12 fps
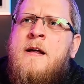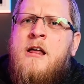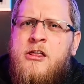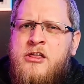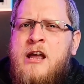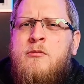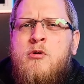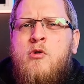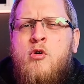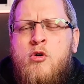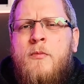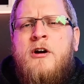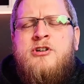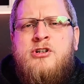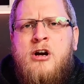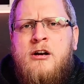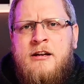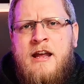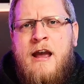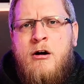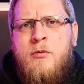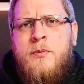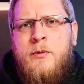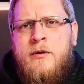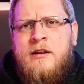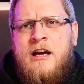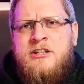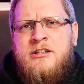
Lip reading: they will almost certainly help you in that